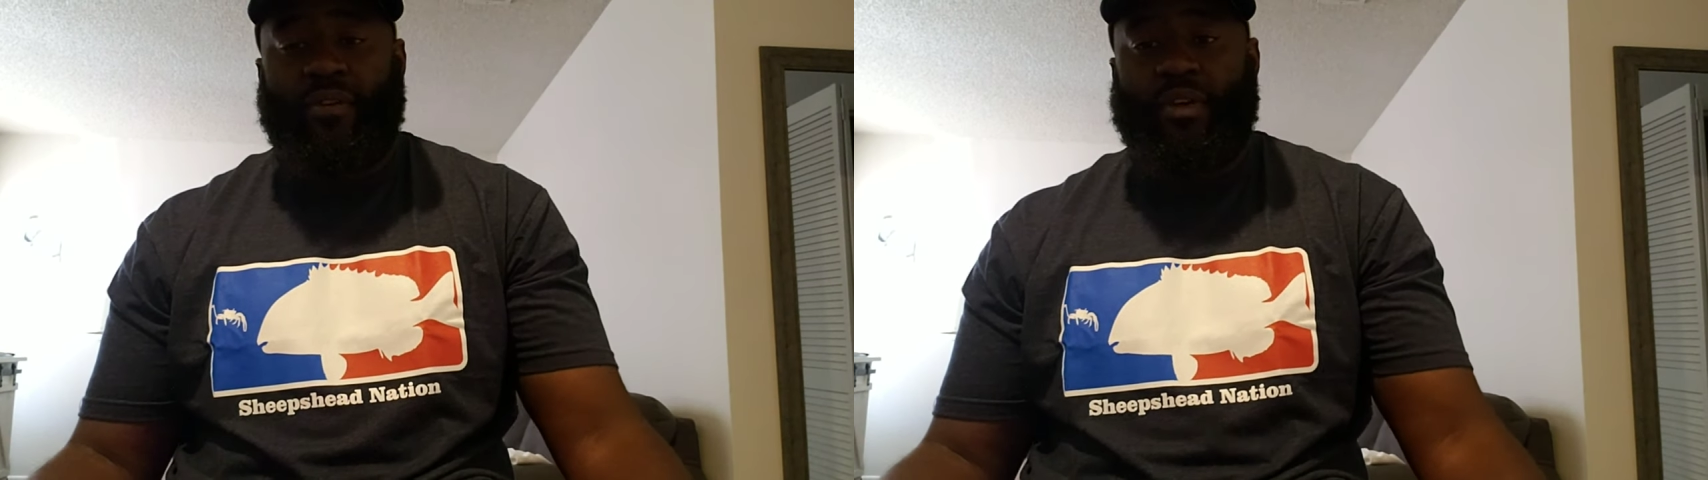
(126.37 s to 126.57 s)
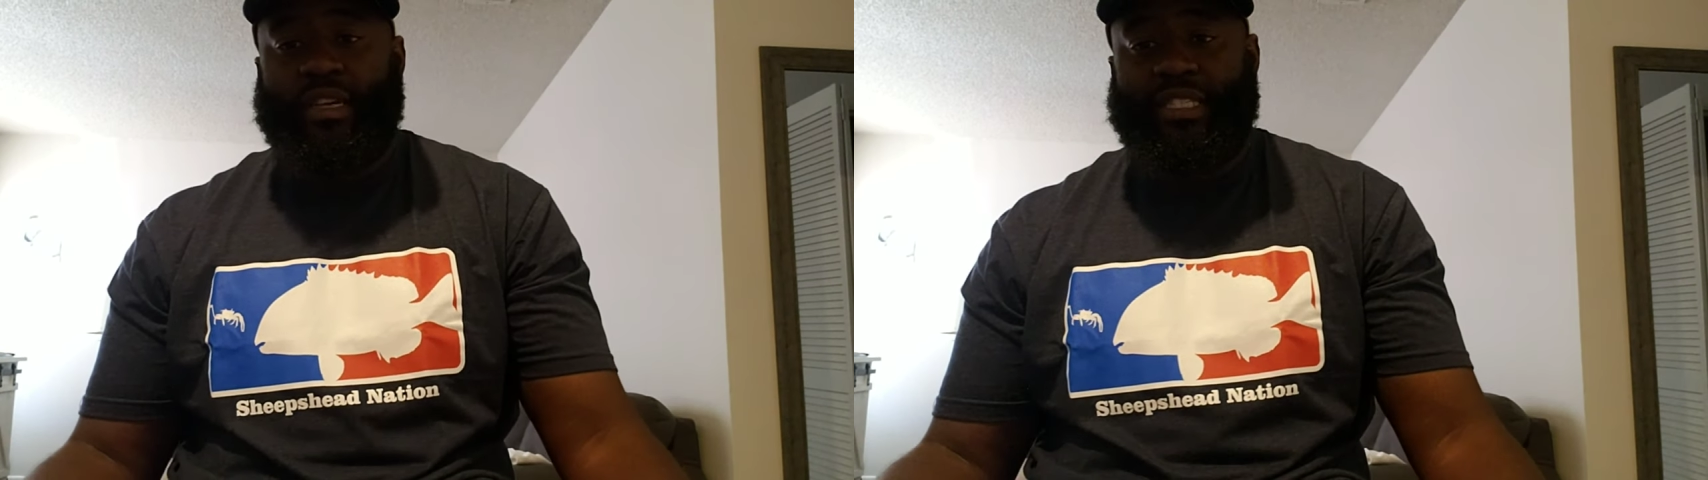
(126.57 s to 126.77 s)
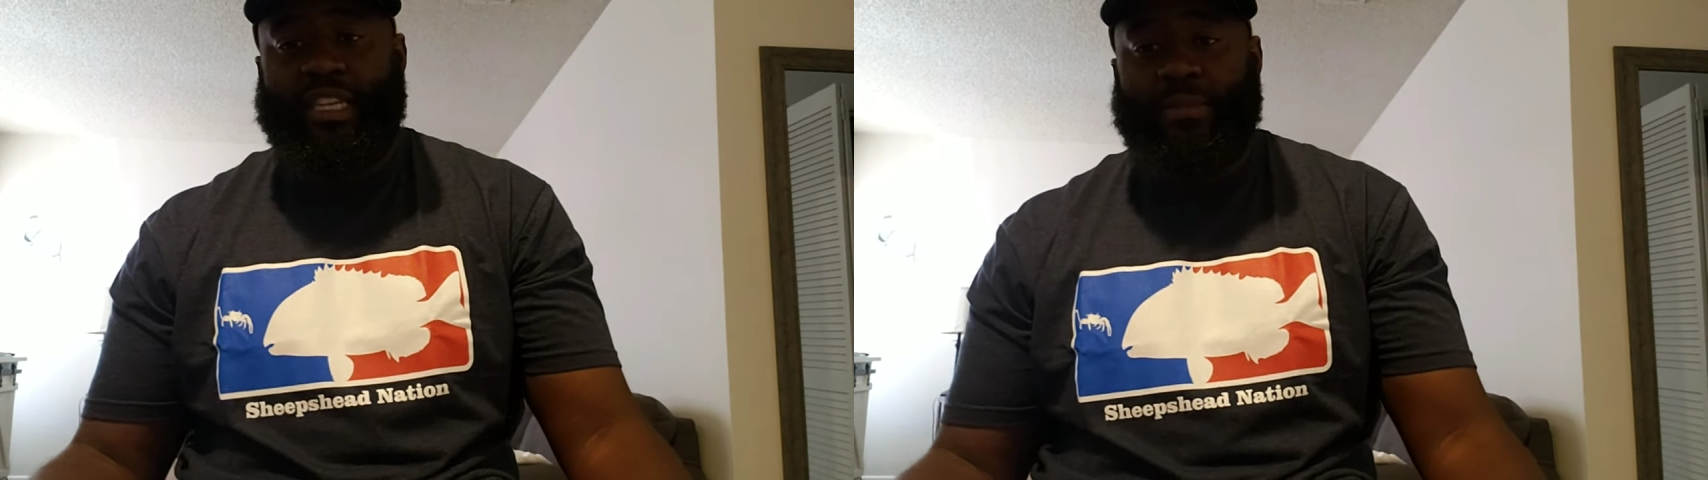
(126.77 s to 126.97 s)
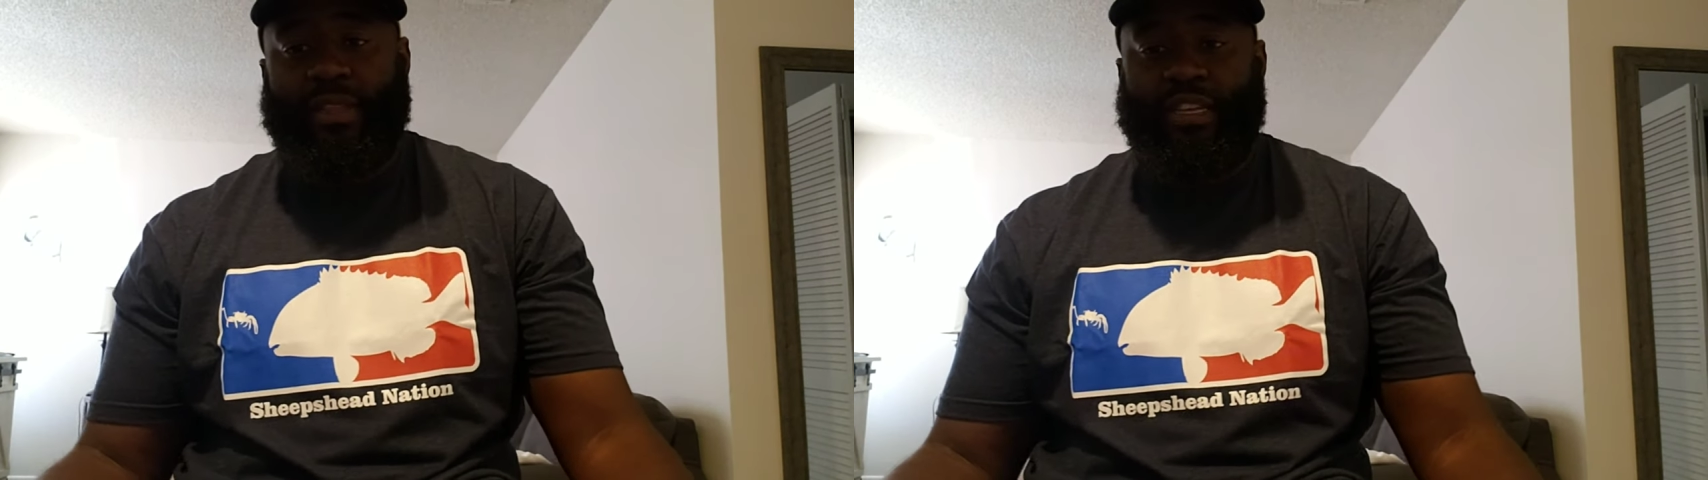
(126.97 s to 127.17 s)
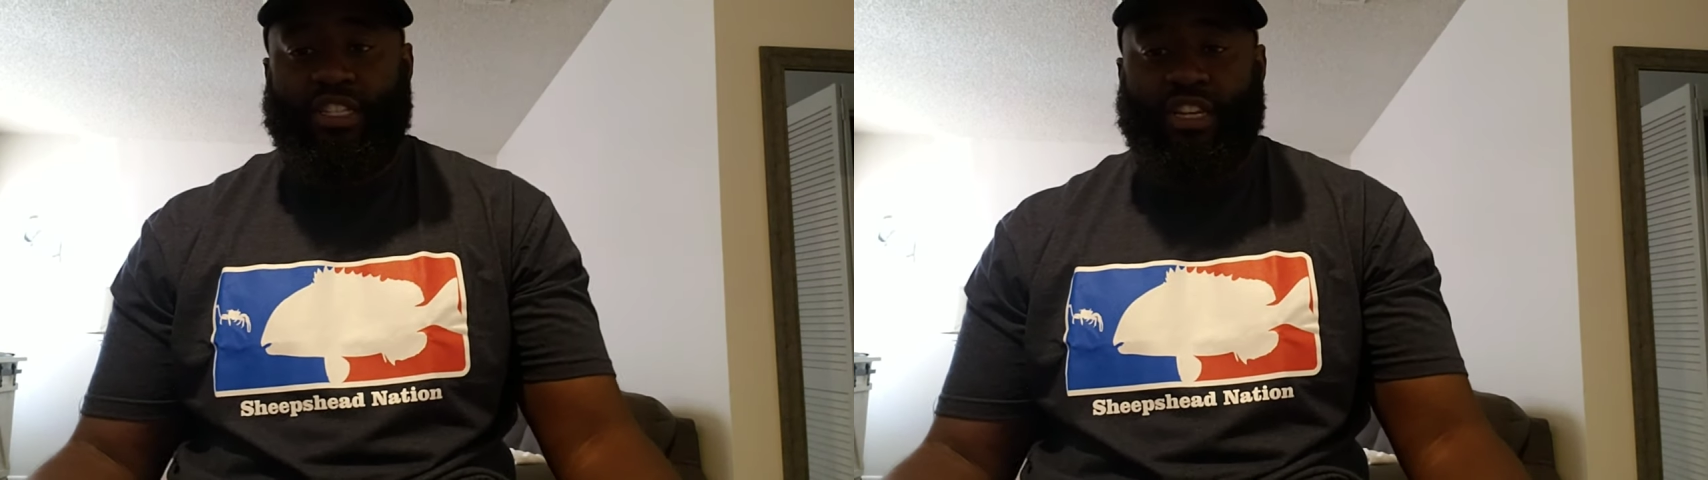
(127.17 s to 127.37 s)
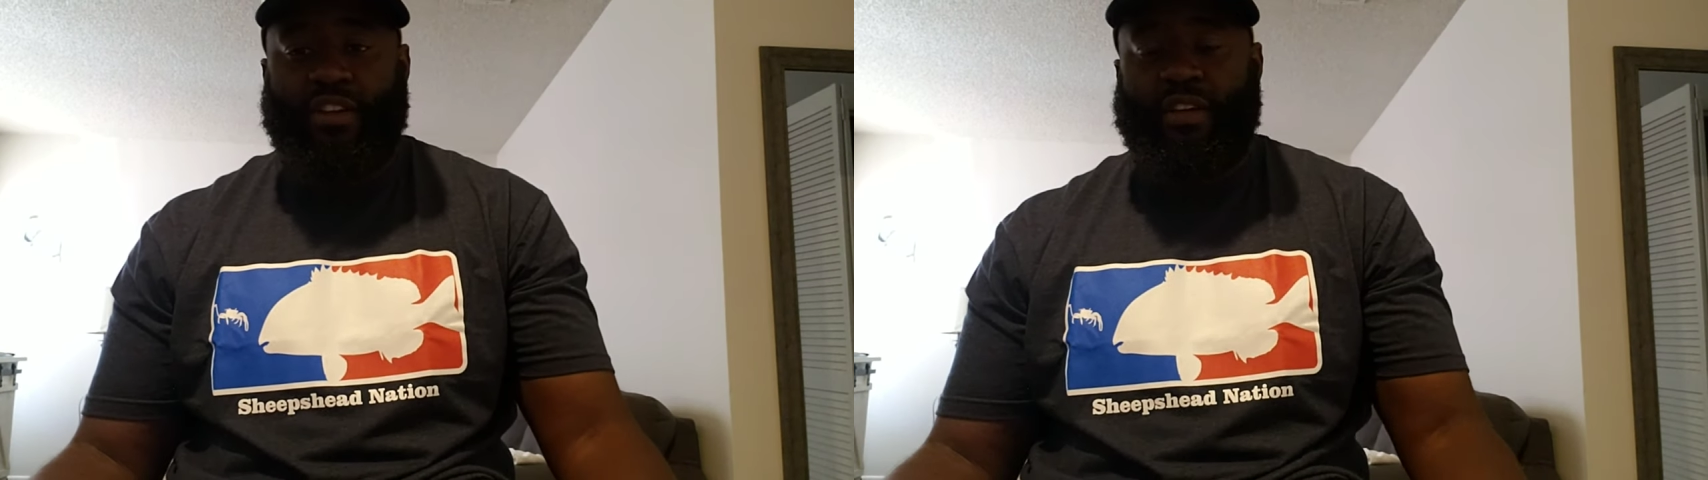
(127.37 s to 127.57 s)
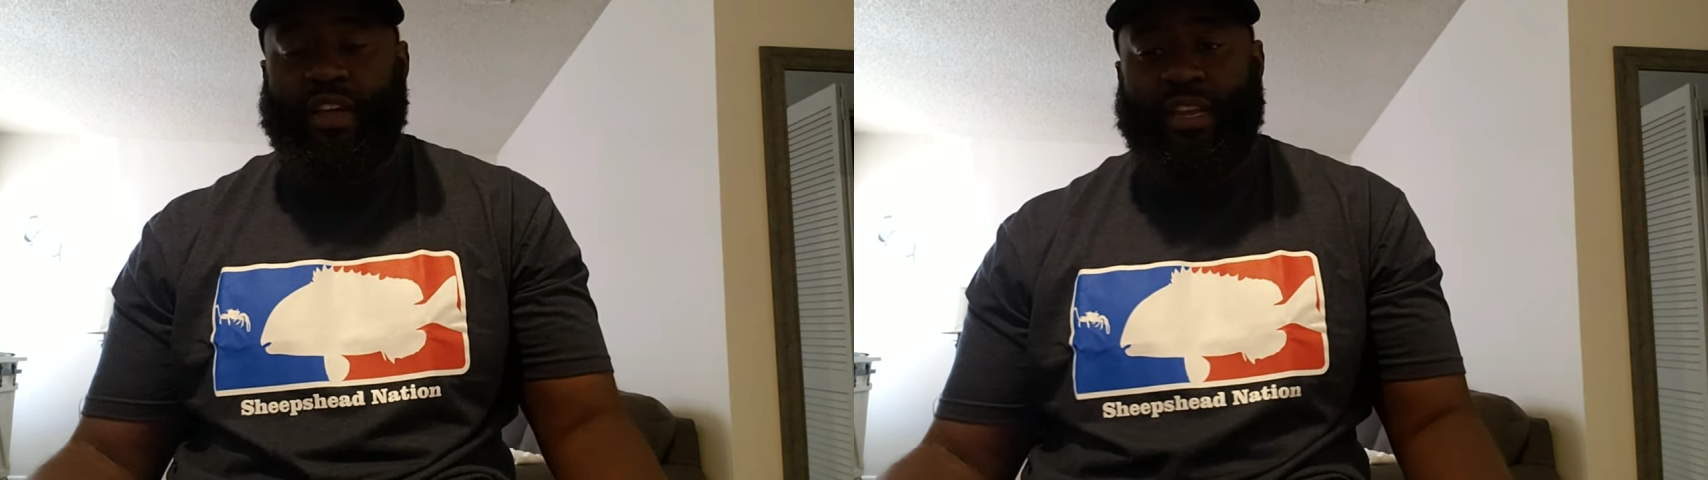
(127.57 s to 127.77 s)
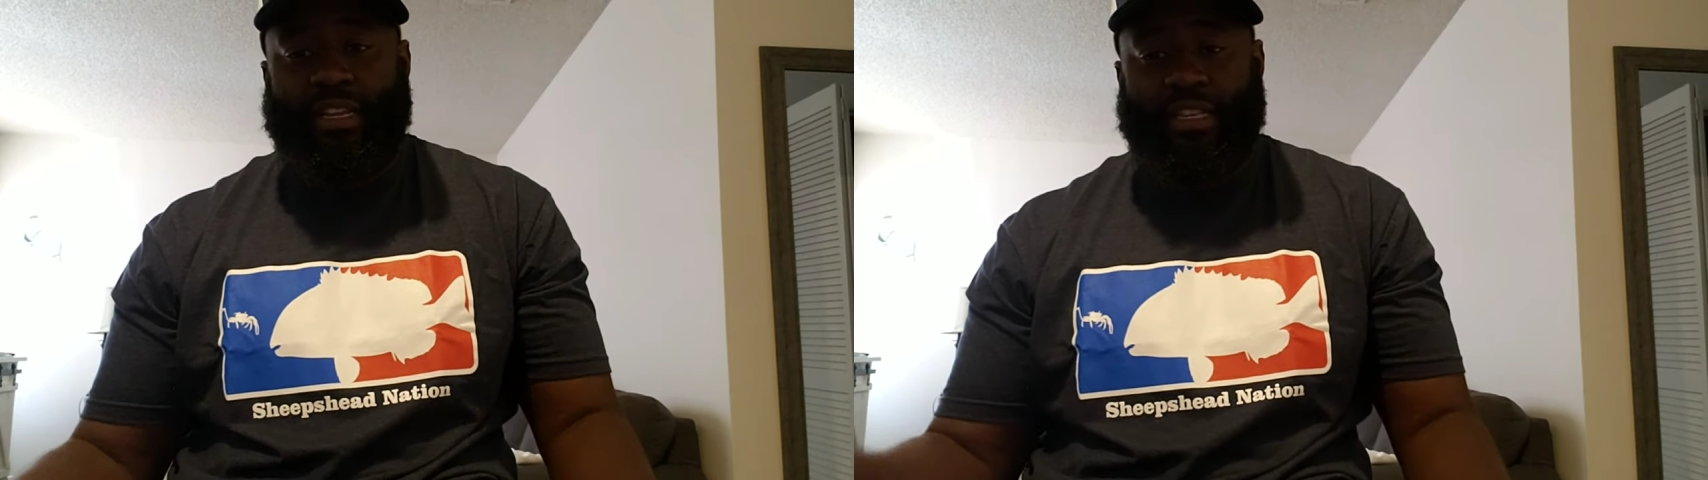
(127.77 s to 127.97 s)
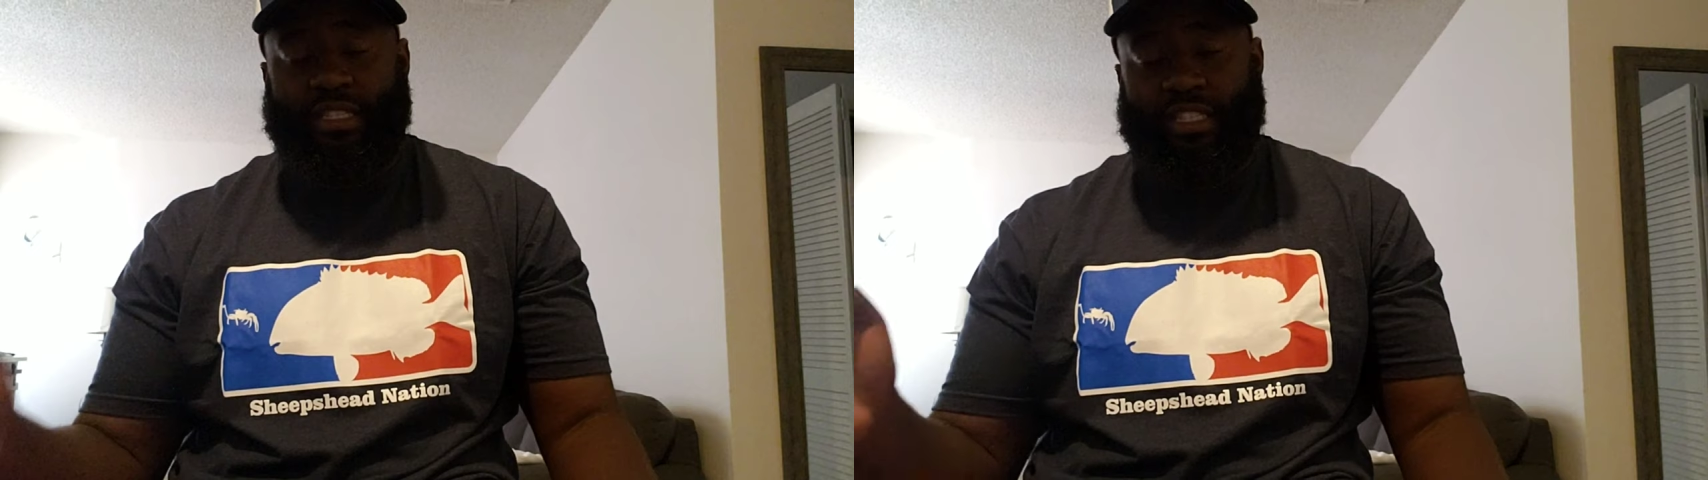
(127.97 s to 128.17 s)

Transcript: for sending me this shirt. And